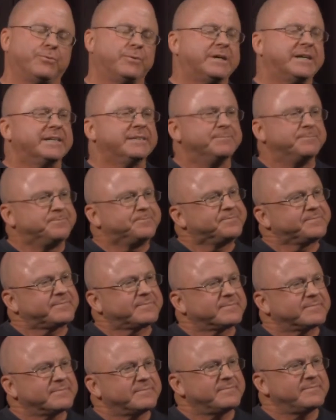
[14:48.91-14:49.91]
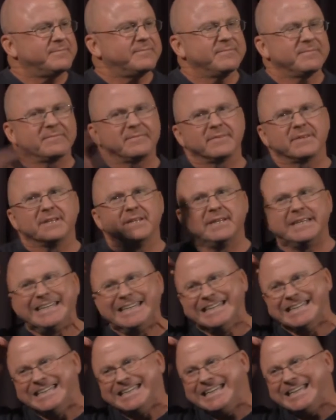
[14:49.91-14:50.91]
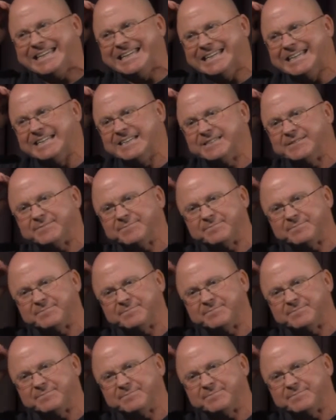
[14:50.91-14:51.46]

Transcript: what? Indeed.